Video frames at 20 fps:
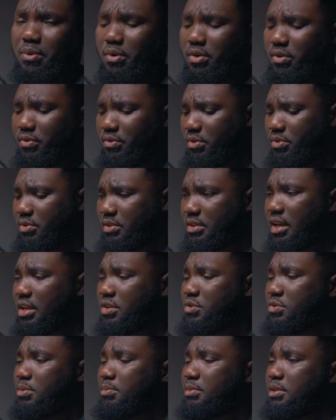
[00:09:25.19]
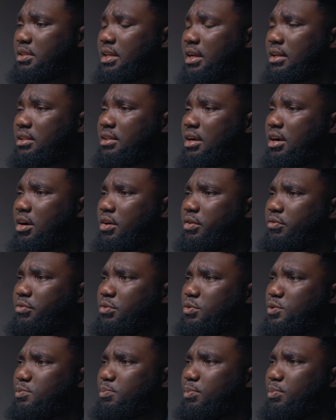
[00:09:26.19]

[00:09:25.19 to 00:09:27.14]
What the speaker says: one of those extremely technical reviews,